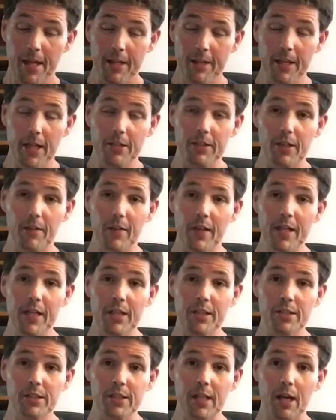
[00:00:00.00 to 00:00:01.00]
Now to
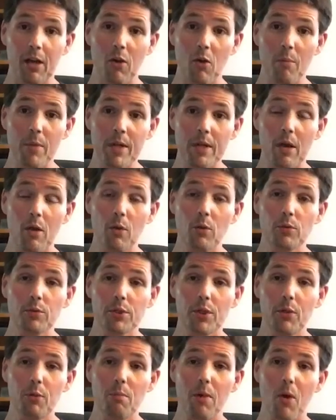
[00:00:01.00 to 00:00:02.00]
this, Naomi knows
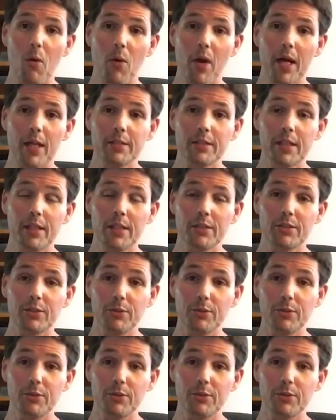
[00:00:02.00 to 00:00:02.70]
who Boaz is,